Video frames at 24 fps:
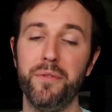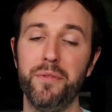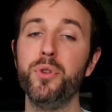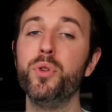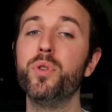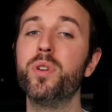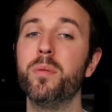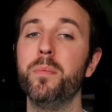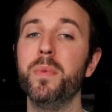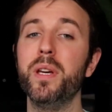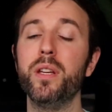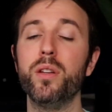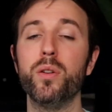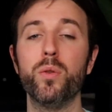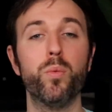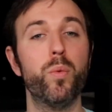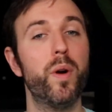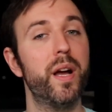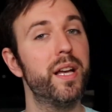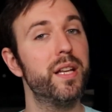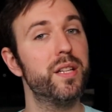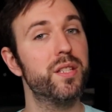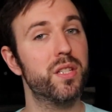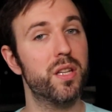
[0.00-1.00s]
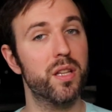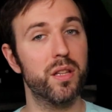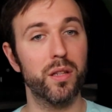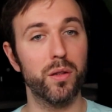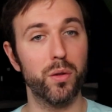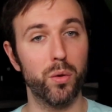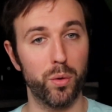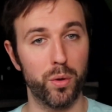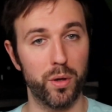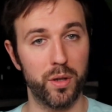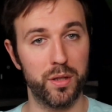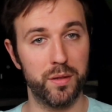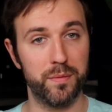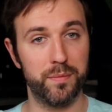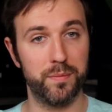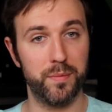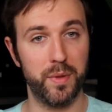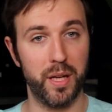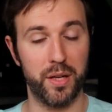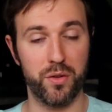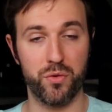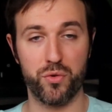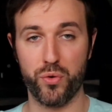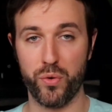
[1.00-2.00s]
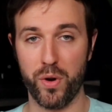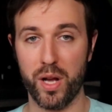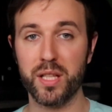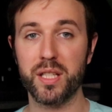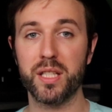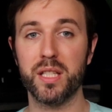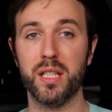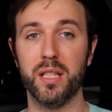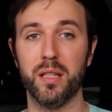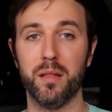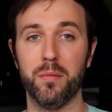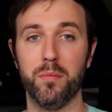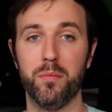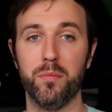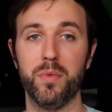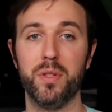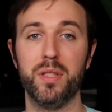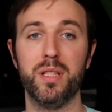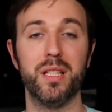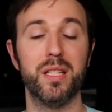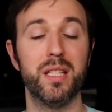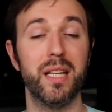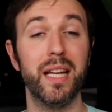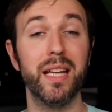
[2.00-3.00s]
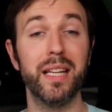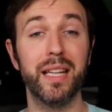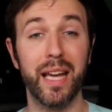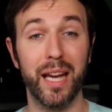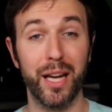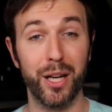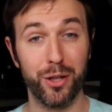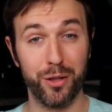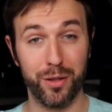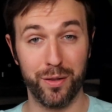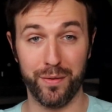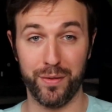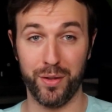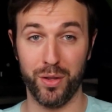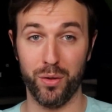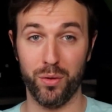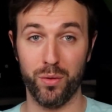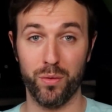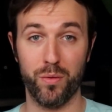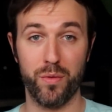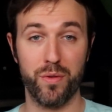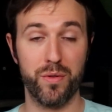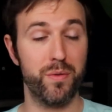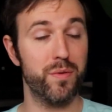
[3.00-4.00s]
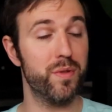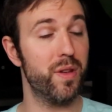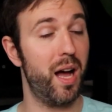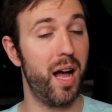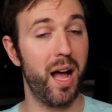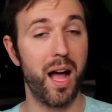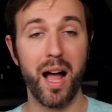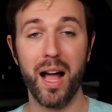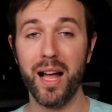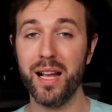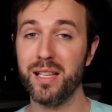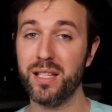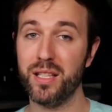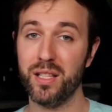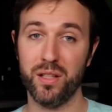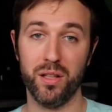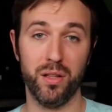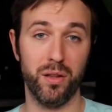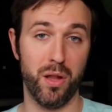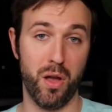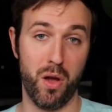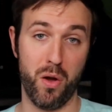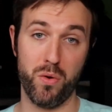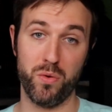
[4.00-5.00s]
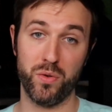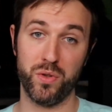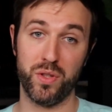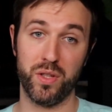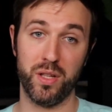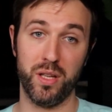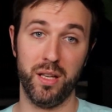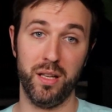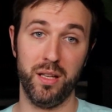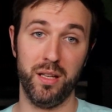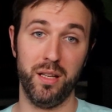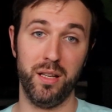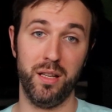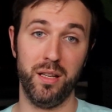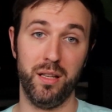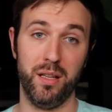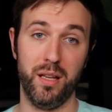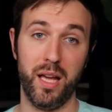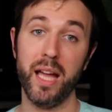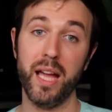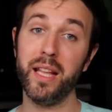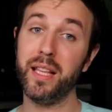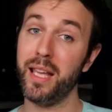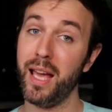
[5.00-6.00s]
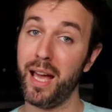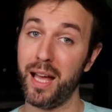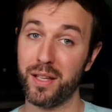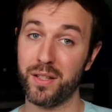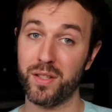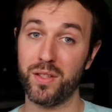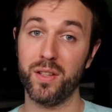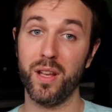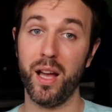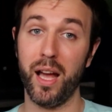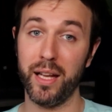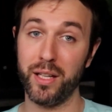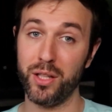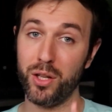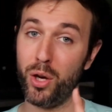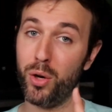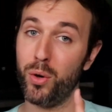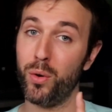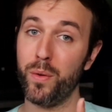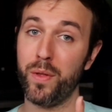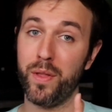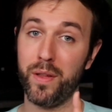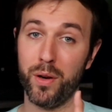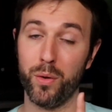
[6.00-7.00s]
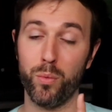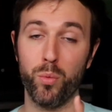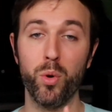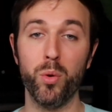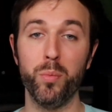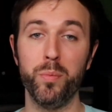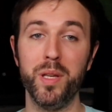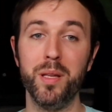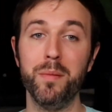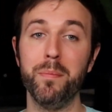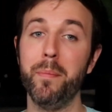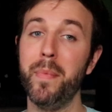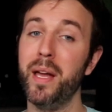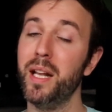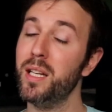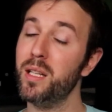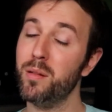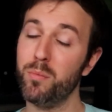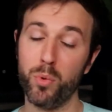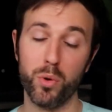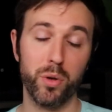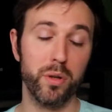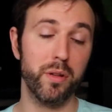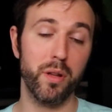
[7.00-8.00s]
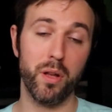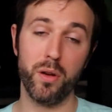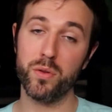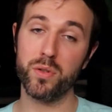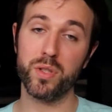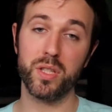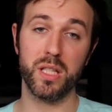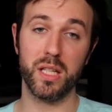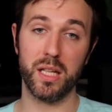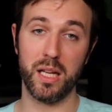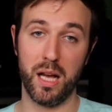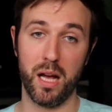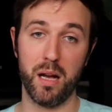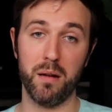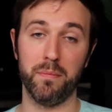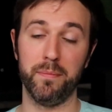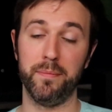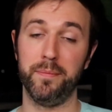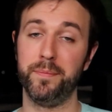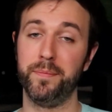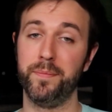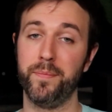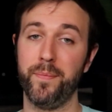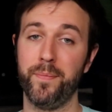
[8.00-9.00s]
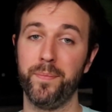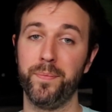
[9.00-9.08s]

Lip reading: If you commit your ways to the Lord and trust Him to take care of you through the highs and the lows, and yes, I know there will be many more lows to come,